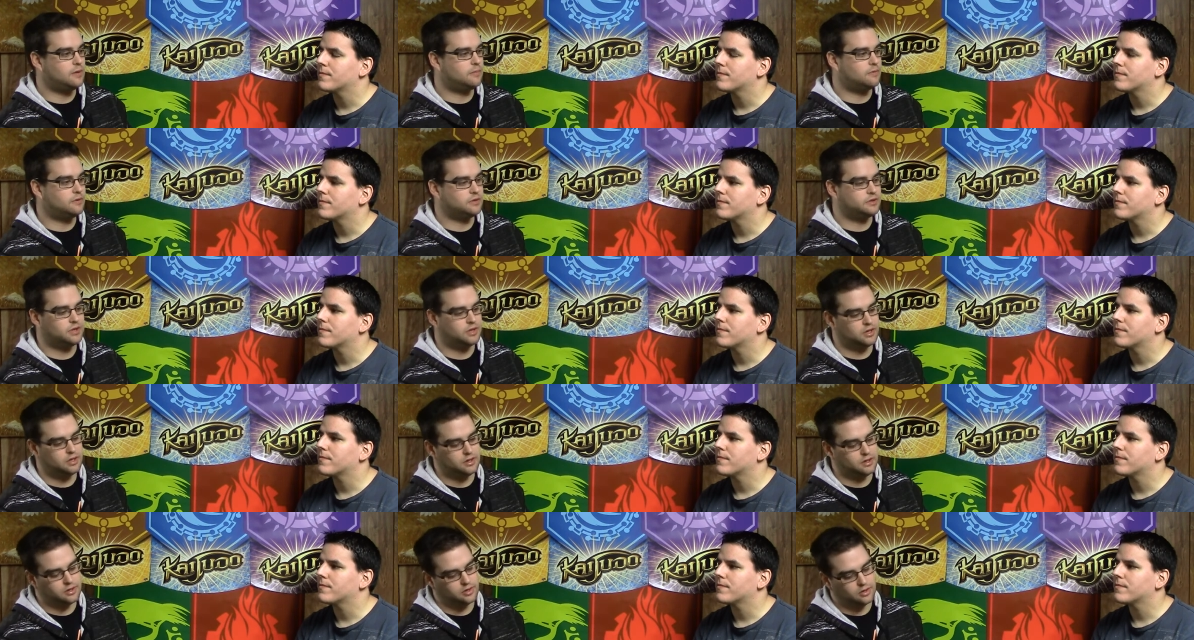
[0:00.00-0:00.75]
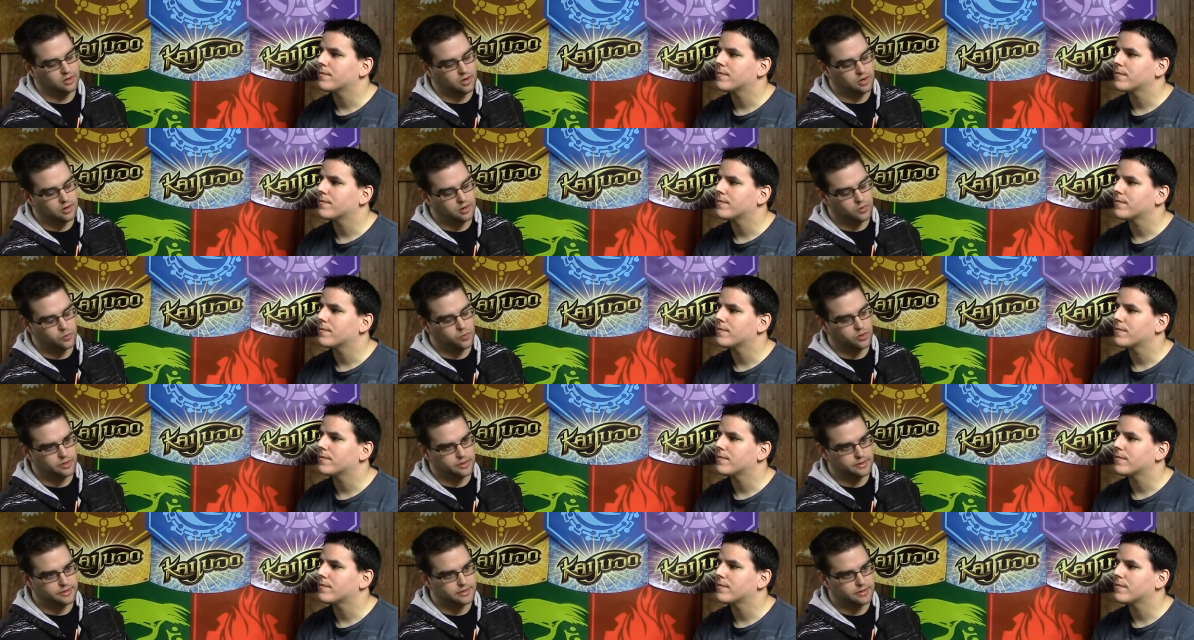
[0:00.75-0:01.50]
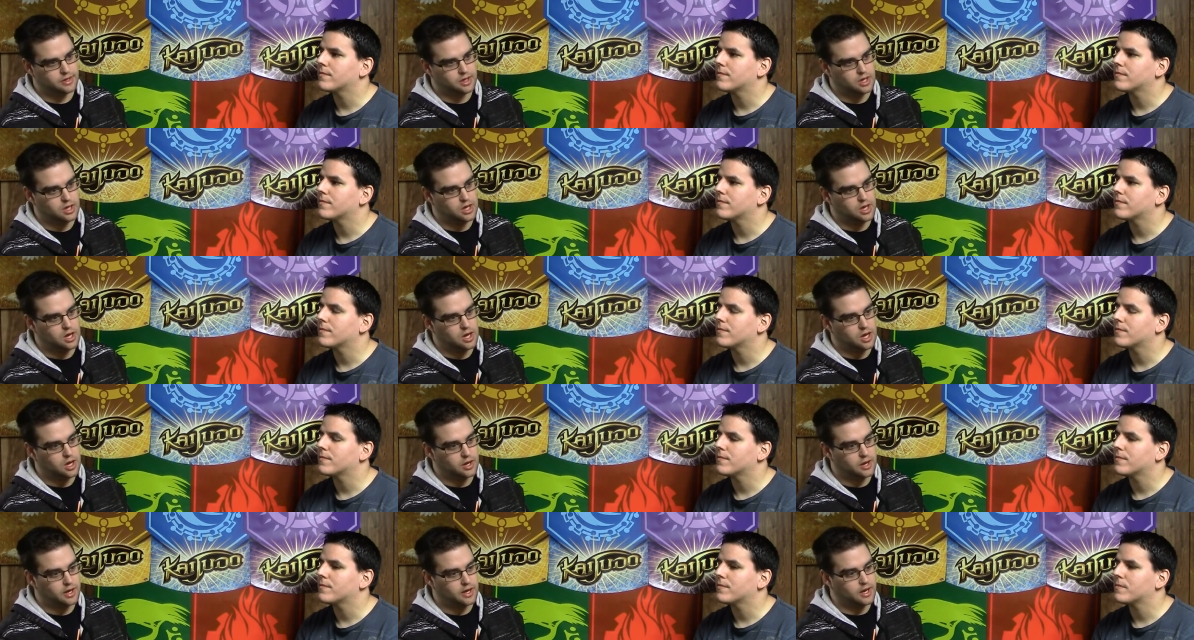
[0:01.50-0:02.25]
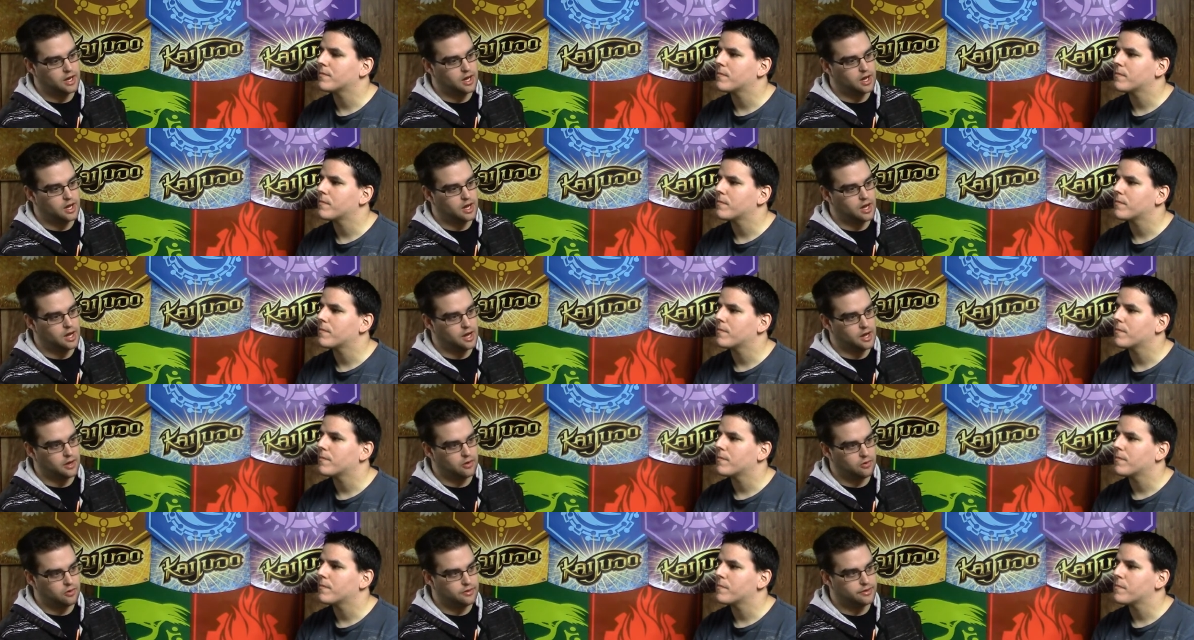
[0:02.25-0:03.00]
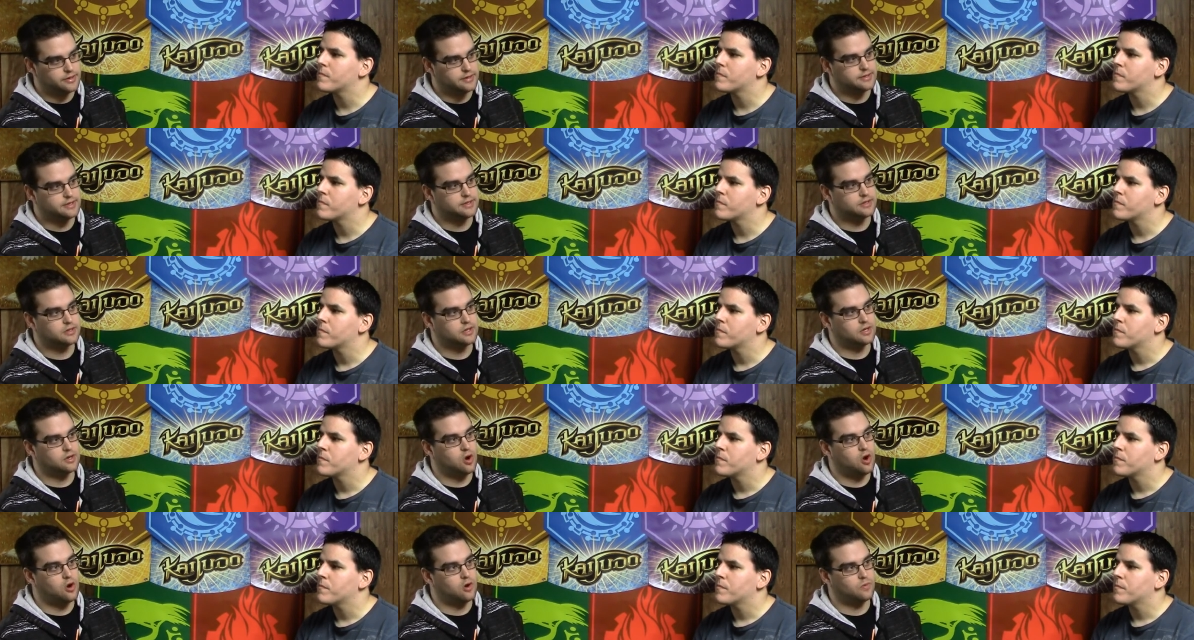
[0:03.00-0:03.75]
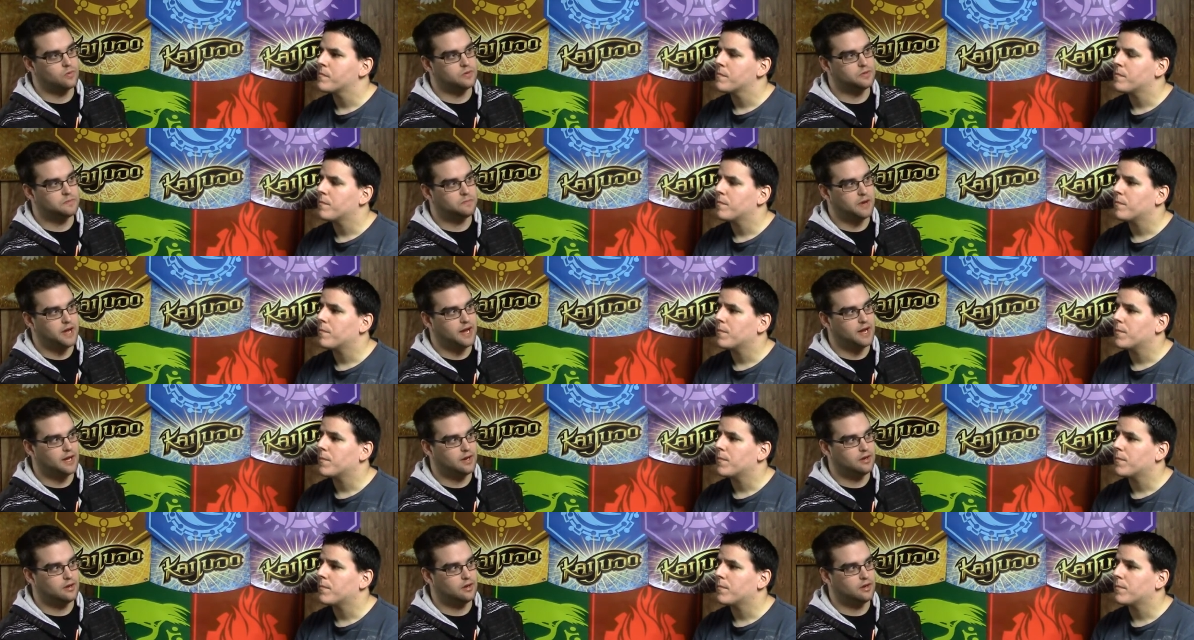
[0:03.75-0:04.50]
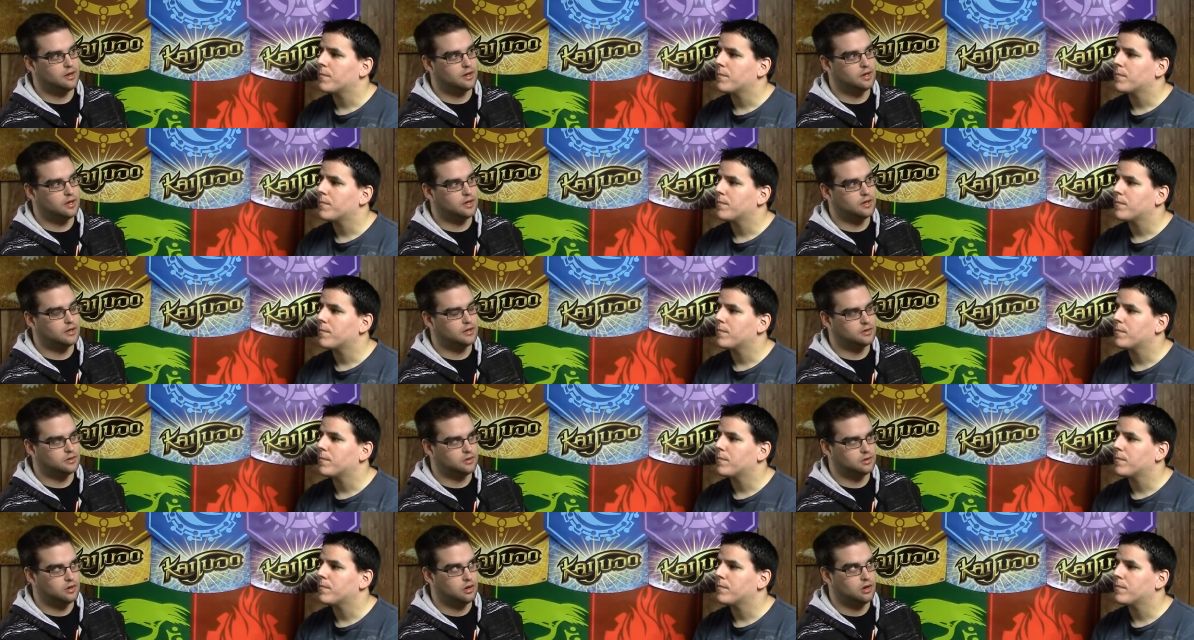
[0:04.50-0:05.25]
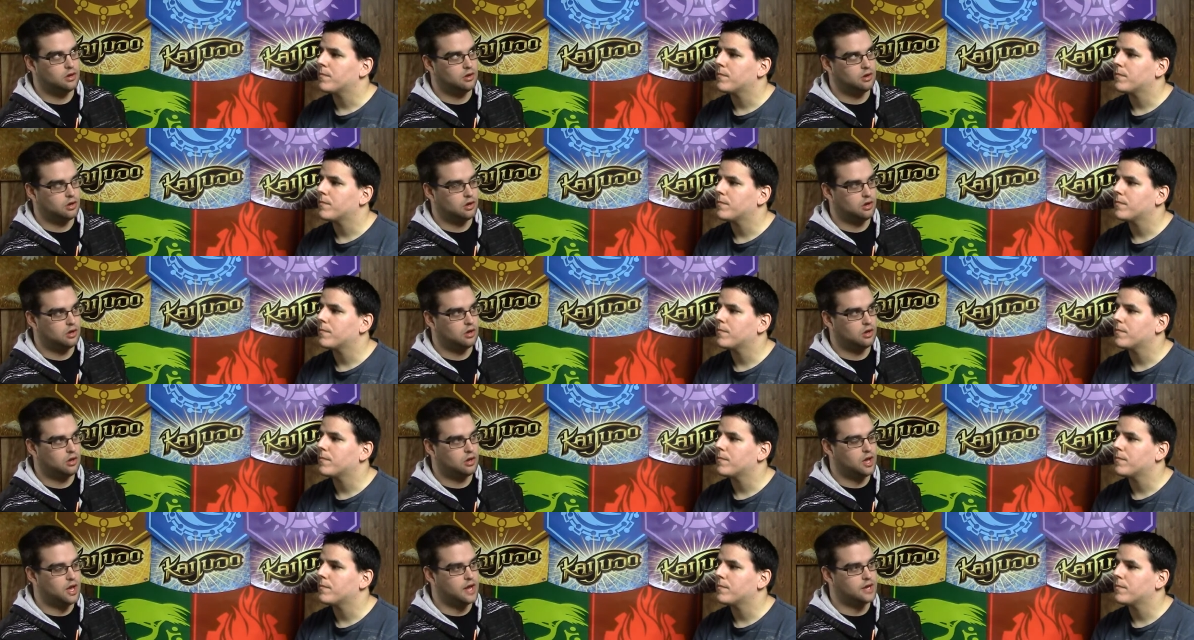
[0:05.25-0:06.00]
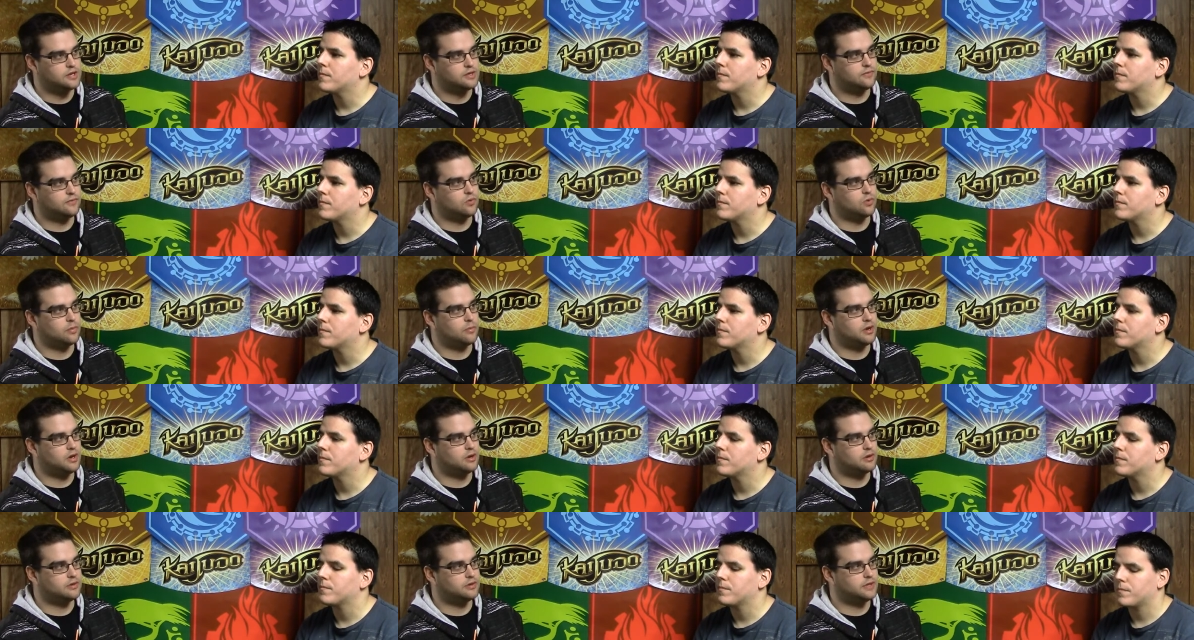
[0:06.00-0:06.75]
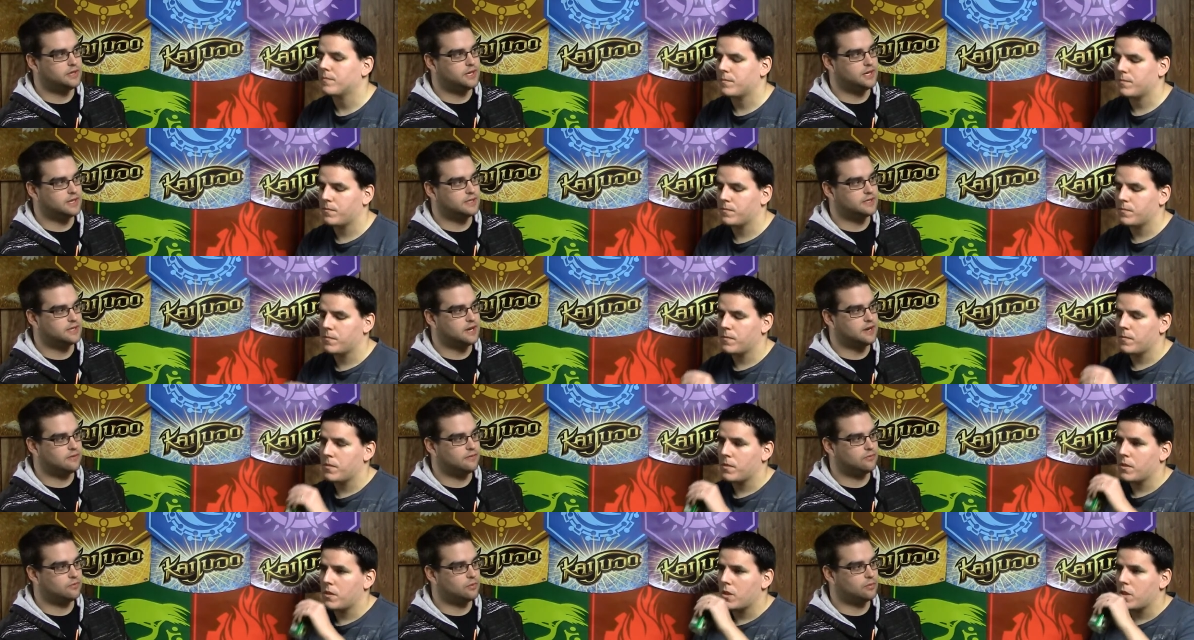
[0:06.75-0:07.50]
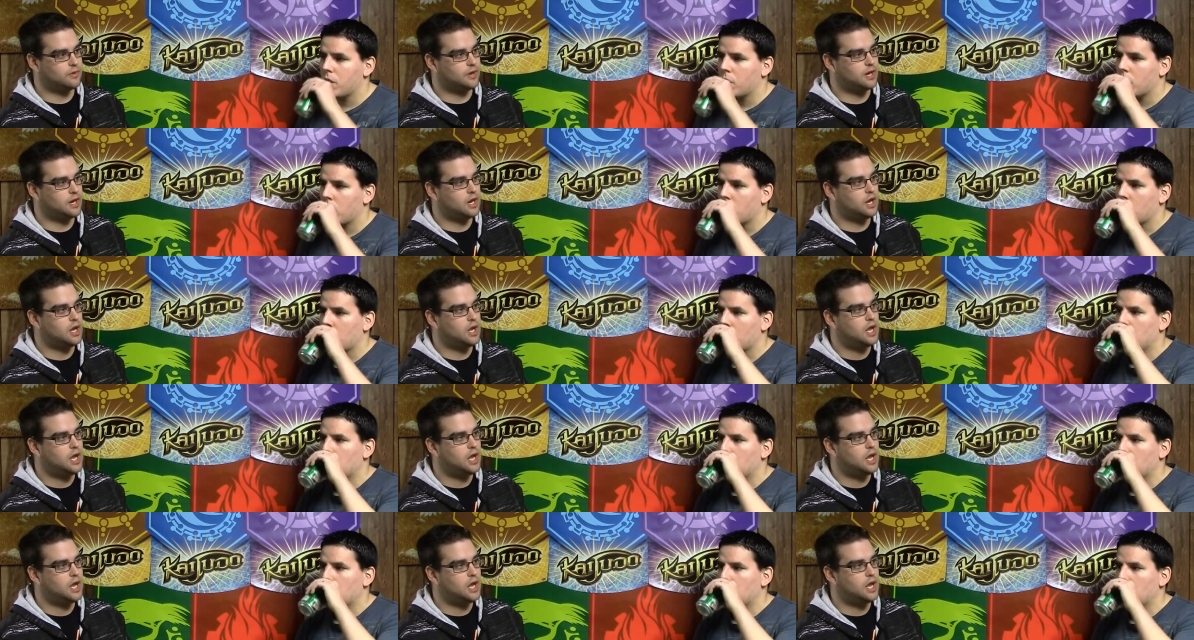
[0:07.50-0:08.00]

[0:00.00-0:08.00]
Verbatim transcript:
Speaker 1: appreciate it. The card was, okay, I agree with this. The card was bad in Clash format or DSI format.